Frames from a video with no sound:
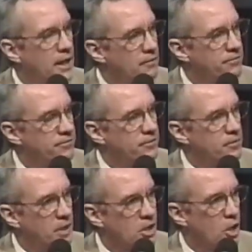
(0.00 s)
of
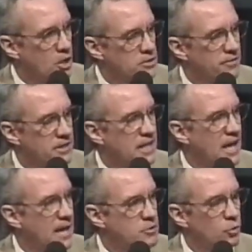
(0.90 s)
Because of the
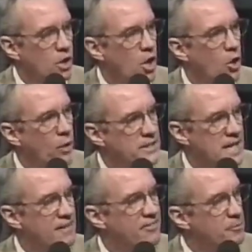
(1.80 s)
Times, and we'll always
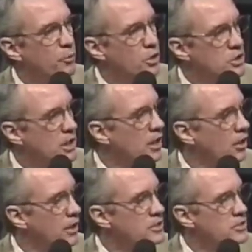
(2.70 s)
have him preaching
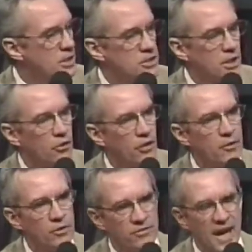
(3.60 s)
here. He is such a
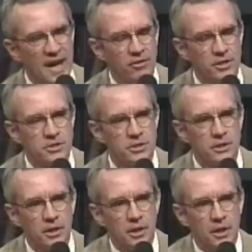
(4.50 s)
great revivalist,
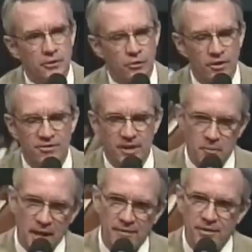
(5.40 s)
terrific
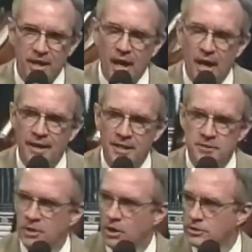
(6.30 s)
man of God, has
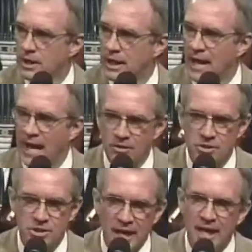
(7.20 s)
built an
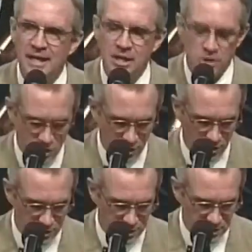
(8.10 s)
outstanding
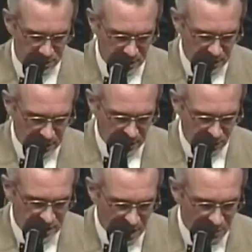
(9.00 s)
church, and
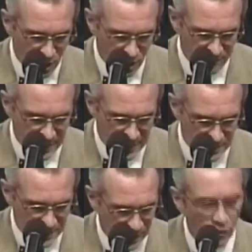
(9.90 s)
on top of all of that,
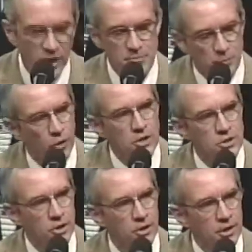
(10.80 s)
a great
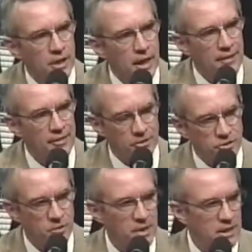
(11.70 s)
preacher and then a
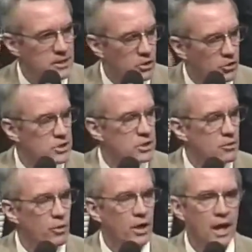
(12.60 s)
tremendous
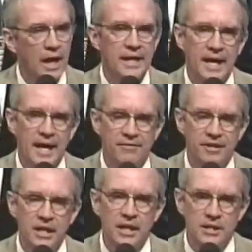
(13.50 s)
Christian. And we're glad to have
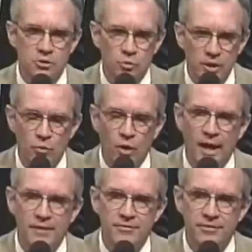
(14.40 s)
he and his sweet
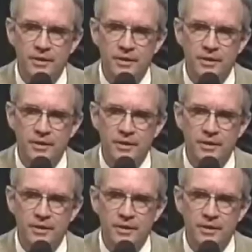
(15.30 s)
wife